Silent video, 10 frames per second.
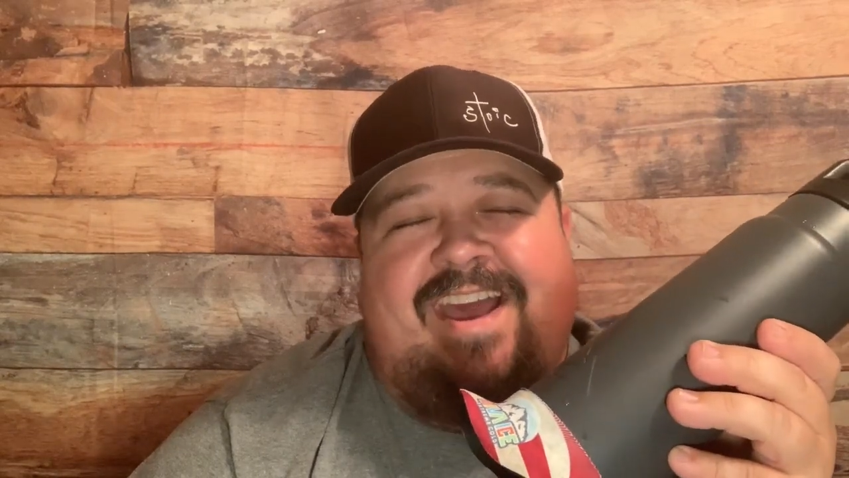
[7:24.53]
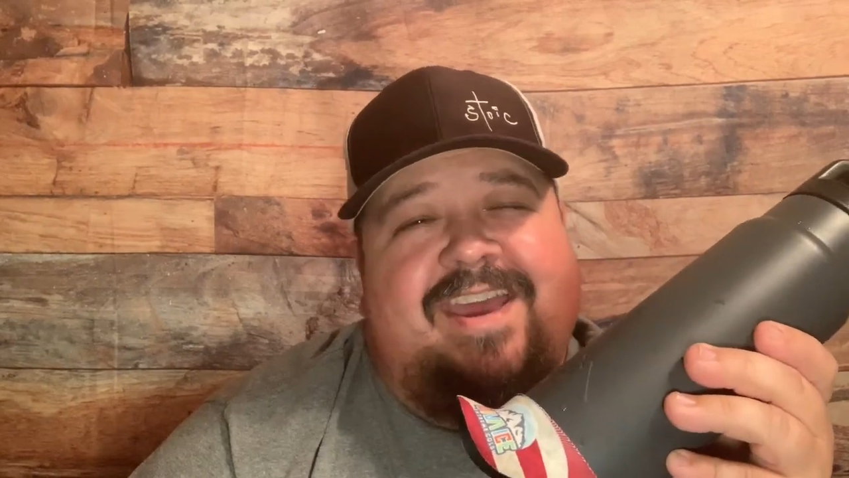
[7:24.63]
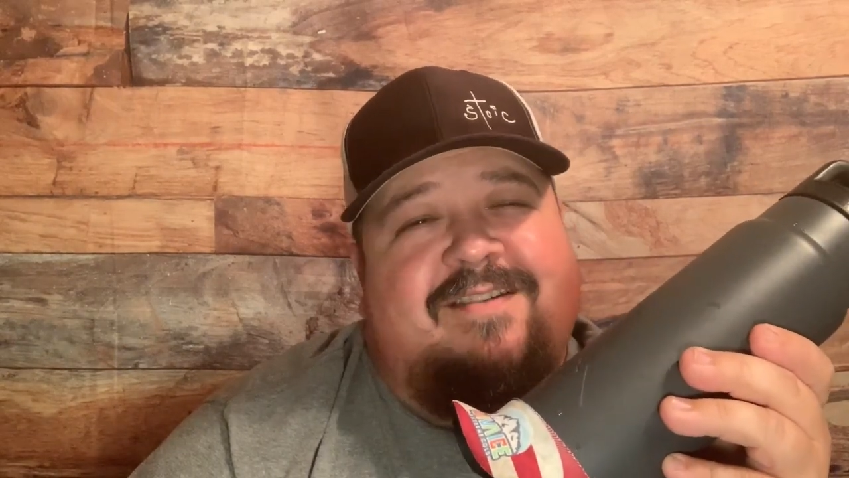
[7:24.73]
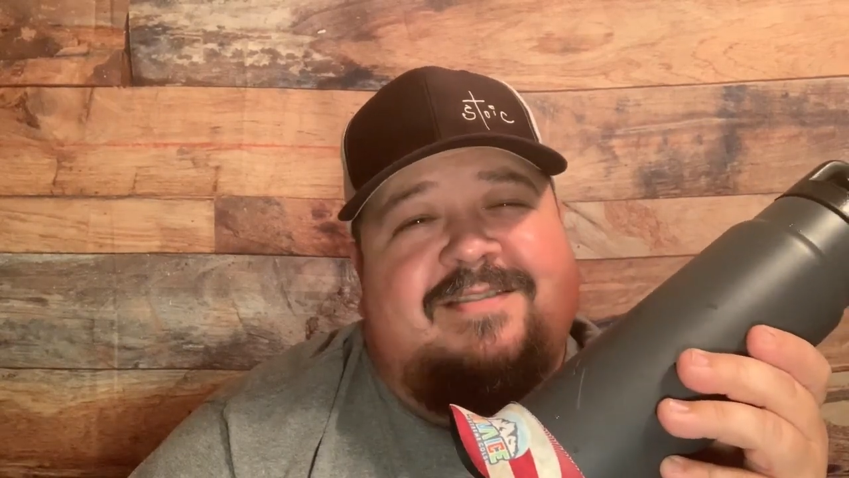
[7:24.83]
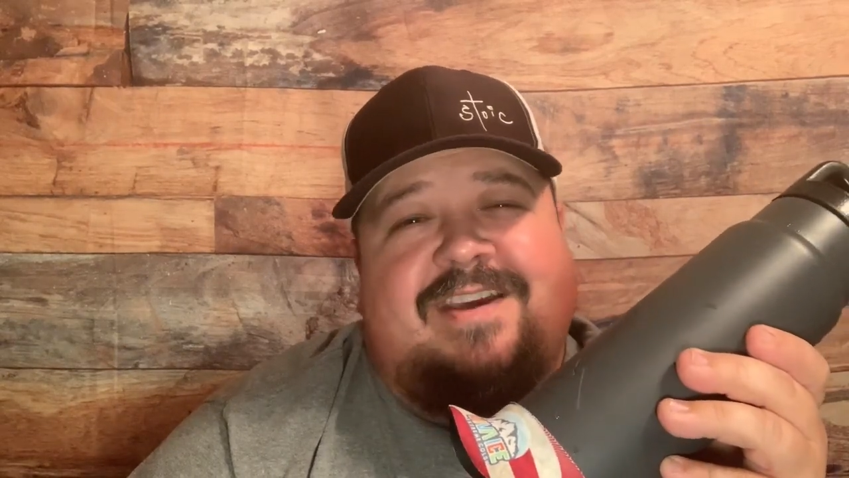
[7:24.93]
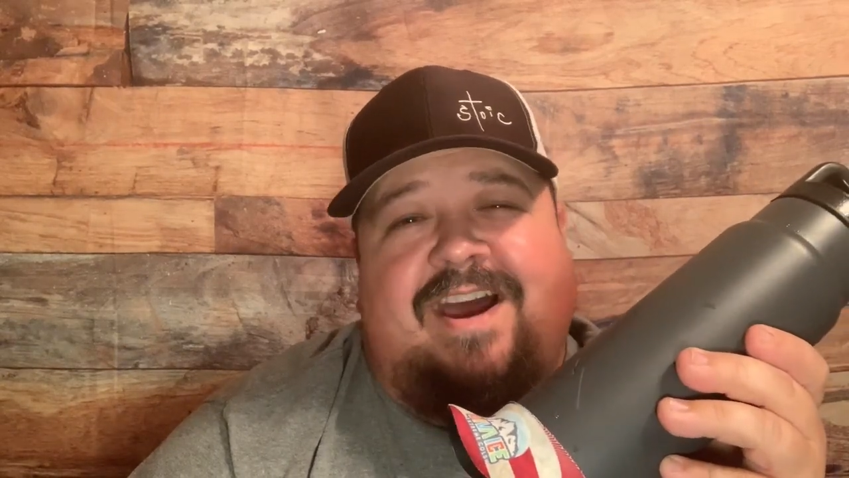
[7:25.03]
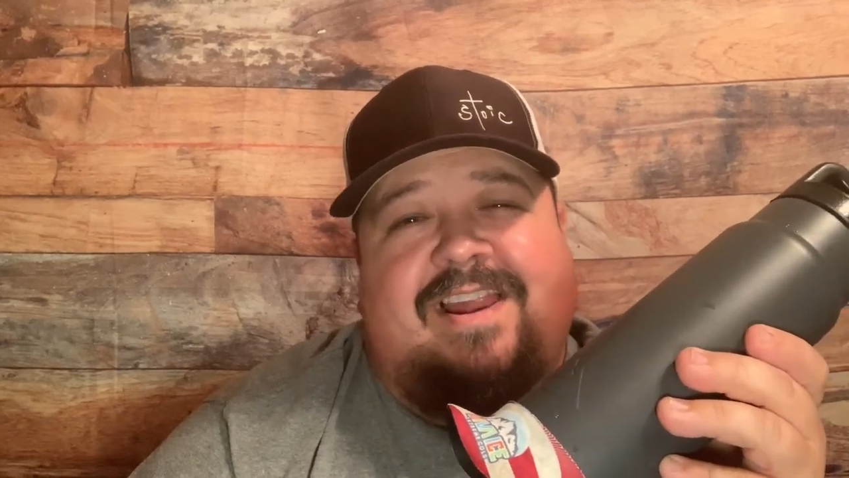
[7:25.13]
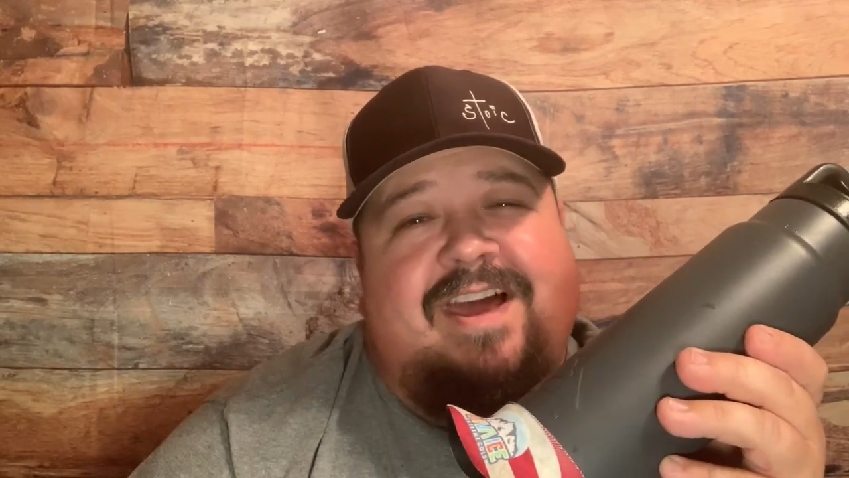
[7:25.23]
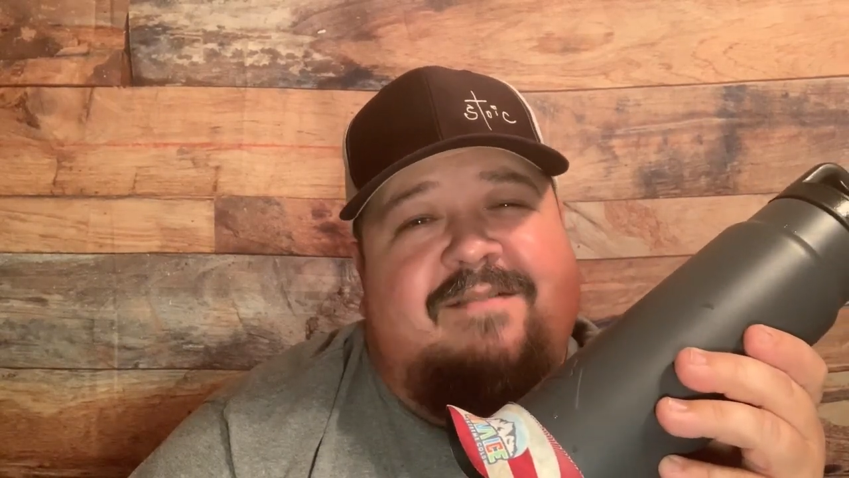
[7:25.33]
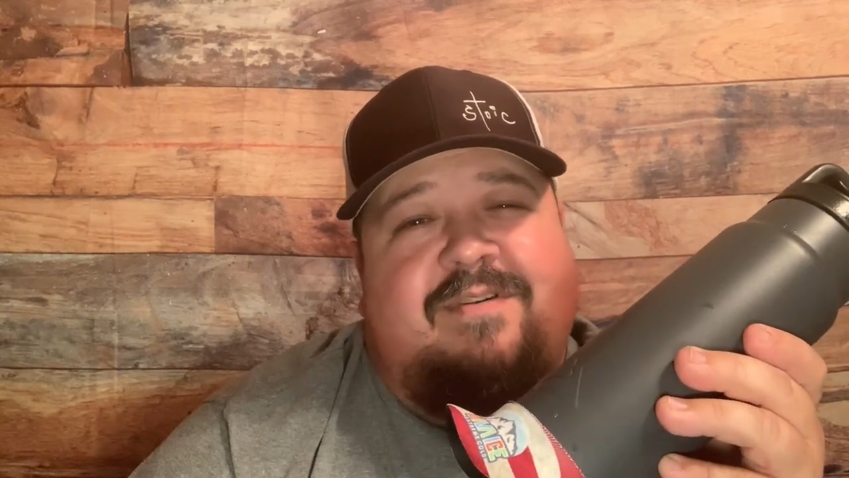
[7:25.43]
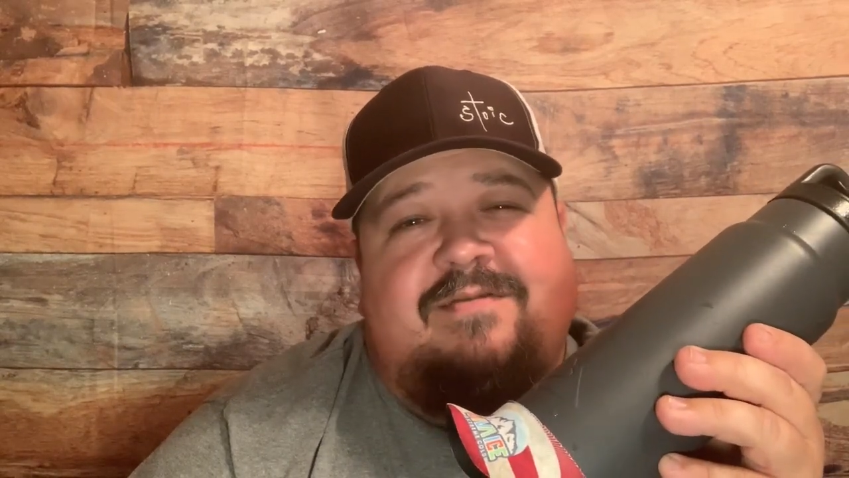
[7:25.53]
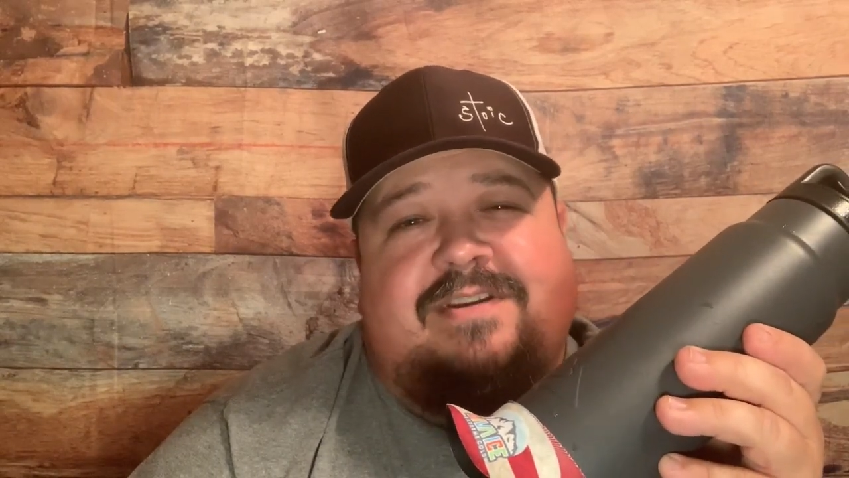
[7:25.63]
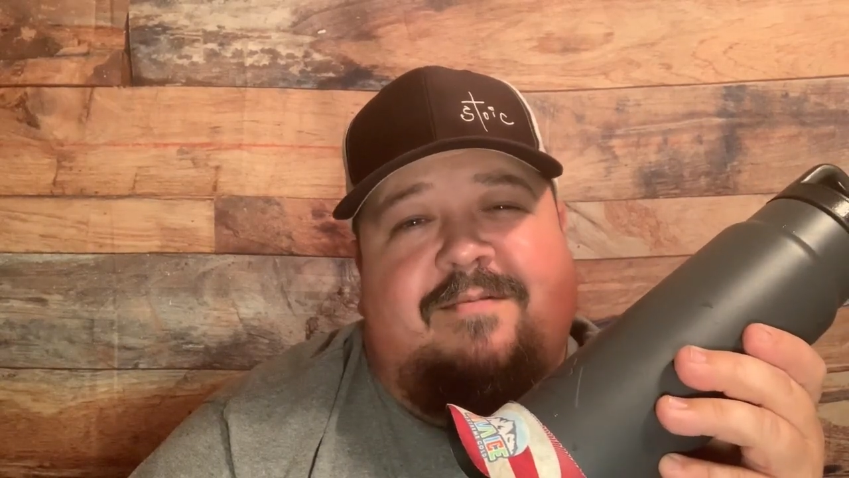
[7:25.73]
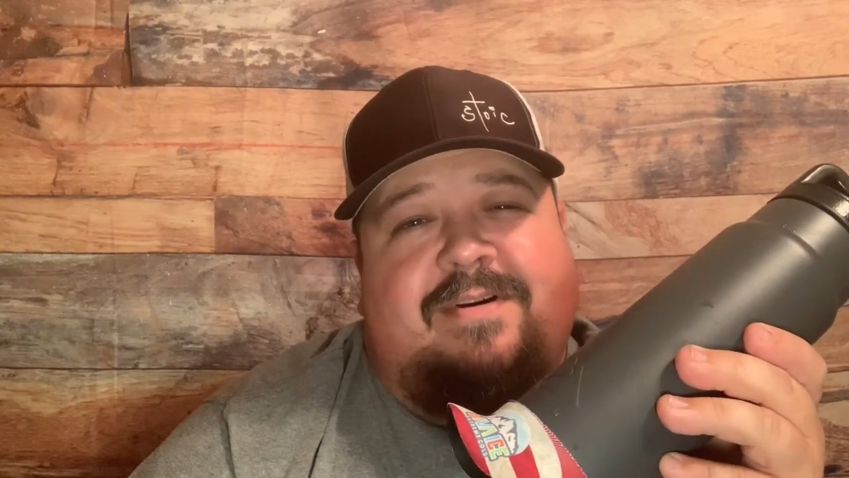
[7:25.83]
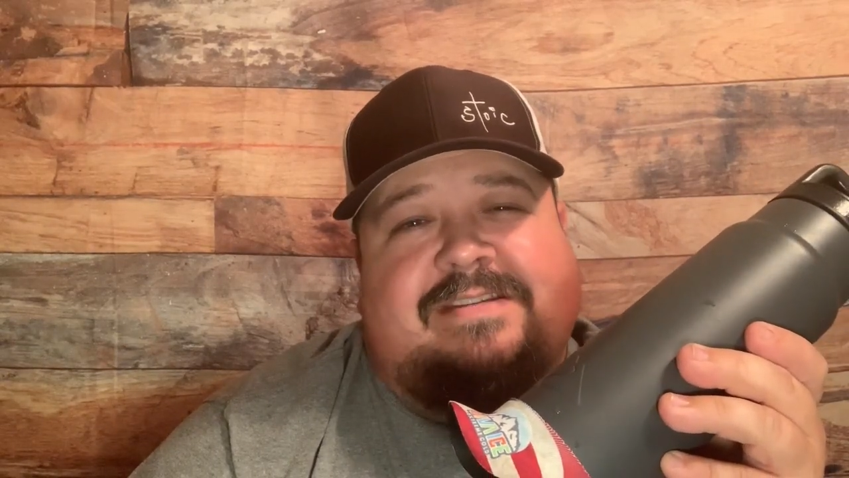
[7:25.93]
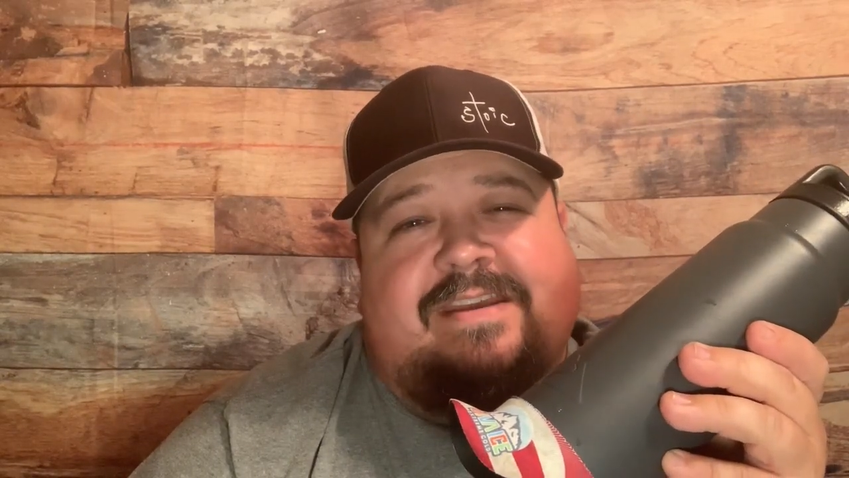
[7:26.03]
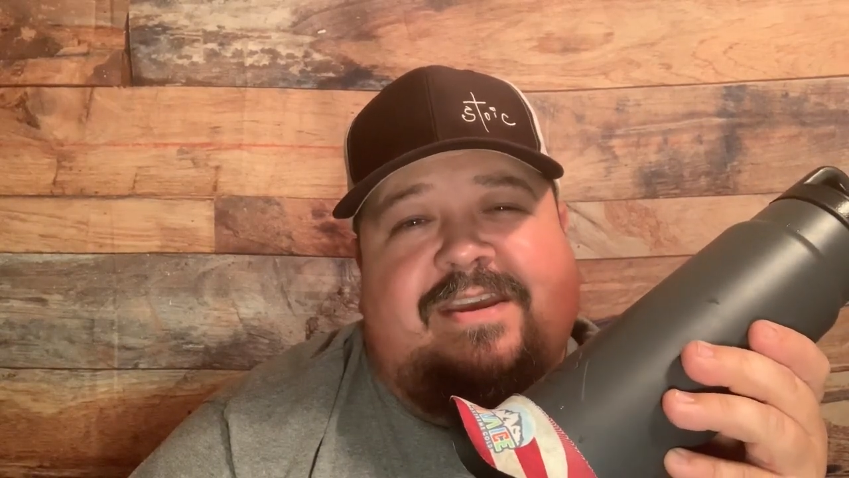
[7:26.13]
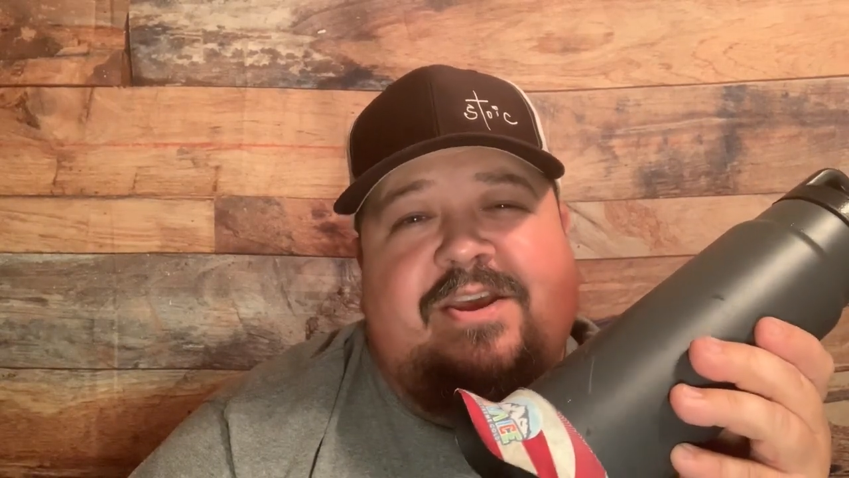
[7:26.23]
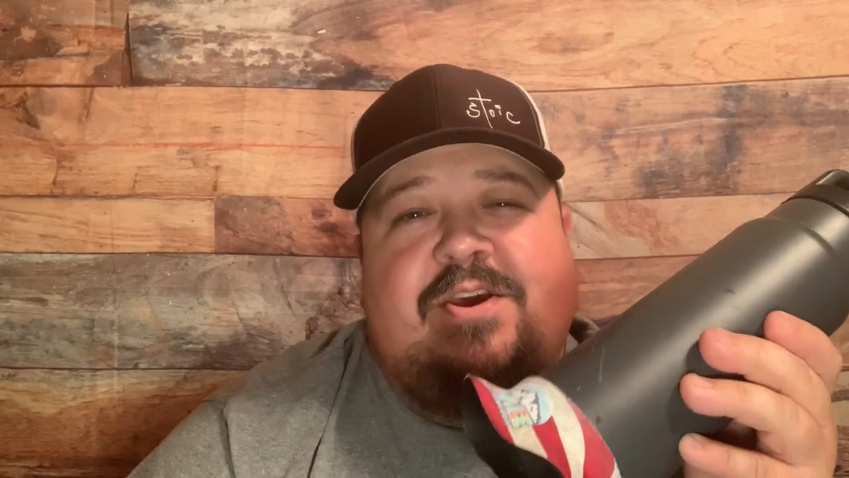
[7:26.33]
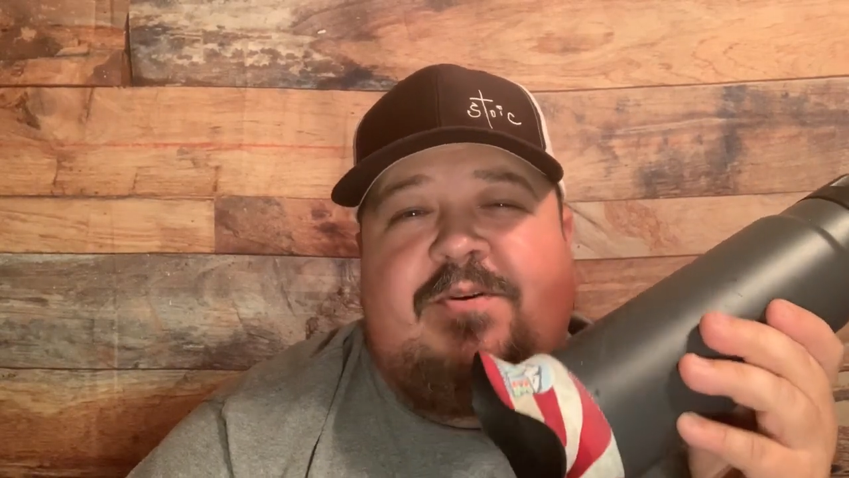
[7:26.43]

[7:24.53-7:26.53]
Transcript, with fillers: I laugh every time I say it.